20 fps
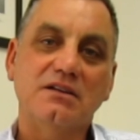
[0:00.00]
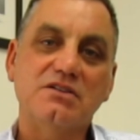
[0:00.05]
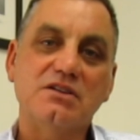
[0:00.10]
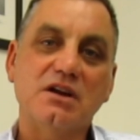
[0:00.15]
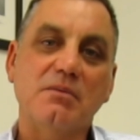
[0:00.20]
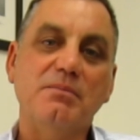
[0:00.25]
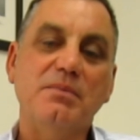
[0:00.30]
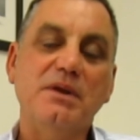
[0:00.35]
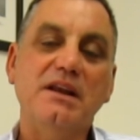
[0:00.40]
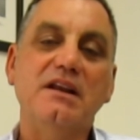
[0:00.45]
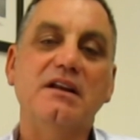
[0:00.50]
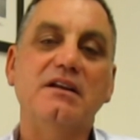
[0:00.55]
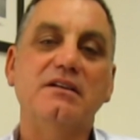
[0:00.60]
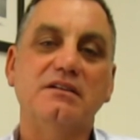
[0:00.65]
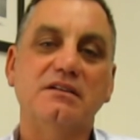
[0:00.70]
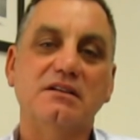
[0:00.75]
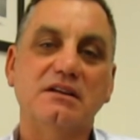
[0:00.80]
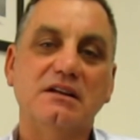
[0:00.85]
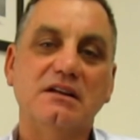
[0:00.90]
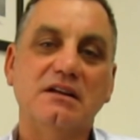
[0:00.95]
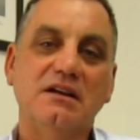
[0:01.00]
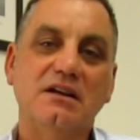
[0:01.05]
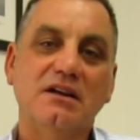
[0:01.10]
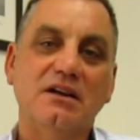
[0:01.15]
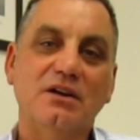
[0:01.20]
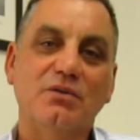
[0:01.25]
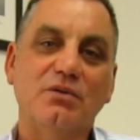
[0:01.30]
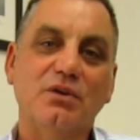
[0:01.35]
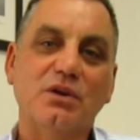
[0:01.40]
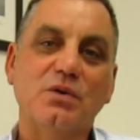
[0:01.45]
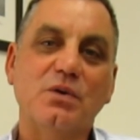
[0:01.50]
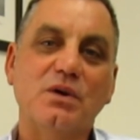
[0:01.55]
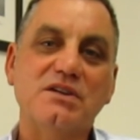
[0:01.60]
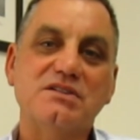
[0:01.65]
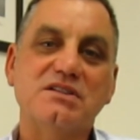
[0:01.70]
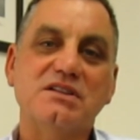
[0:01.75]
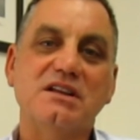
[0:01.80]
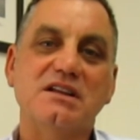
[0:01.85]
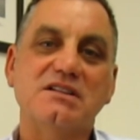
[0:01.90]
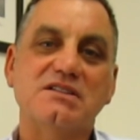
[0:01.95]
jump in and
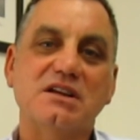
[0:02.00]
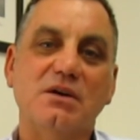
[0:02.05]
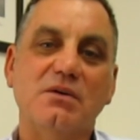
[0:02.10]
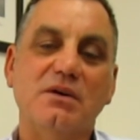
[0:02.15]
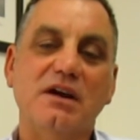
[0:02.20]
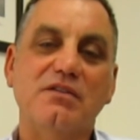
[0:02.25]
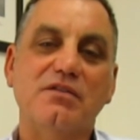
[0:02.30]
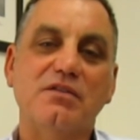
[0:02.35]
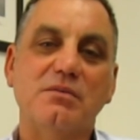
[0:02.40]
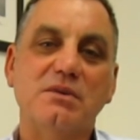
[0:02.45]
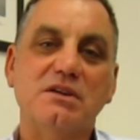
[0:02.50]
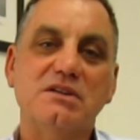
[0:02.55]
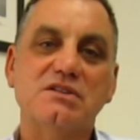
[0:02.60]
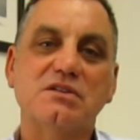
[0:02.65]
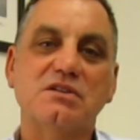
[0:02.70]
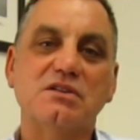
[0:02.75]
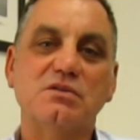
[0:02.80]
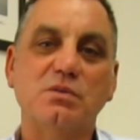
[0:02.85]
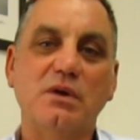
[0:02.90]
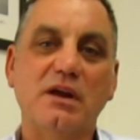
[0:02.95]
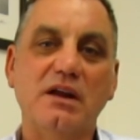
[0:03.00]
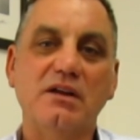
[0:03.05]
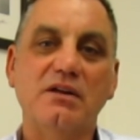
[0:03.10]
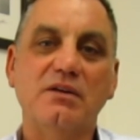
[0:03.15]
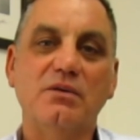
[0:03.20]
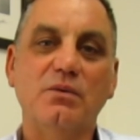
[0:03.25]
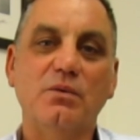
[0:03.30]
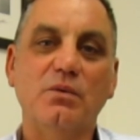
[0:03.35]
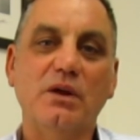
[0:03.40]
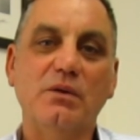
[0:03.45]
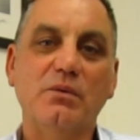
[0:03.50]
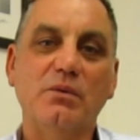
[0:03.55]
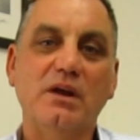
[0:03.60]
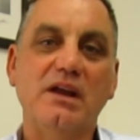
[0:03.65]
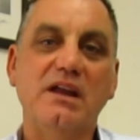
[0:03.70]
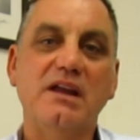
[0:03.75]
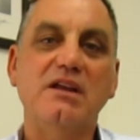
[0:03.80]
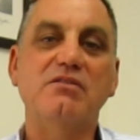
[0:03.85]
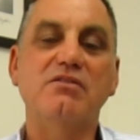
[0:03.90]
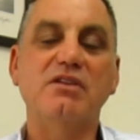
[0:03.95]
request an SOA from us because
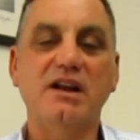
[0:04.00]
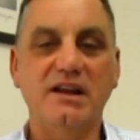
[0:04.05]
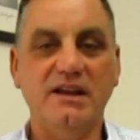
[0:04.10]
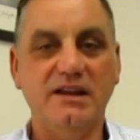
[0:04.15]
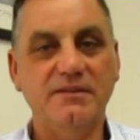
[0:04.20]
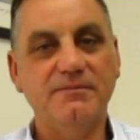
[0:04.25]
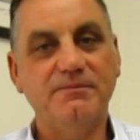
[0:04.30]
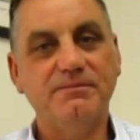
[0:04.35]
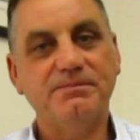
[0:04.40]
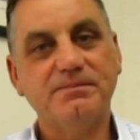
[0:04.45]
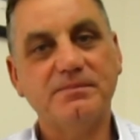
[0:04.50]
we're here ready.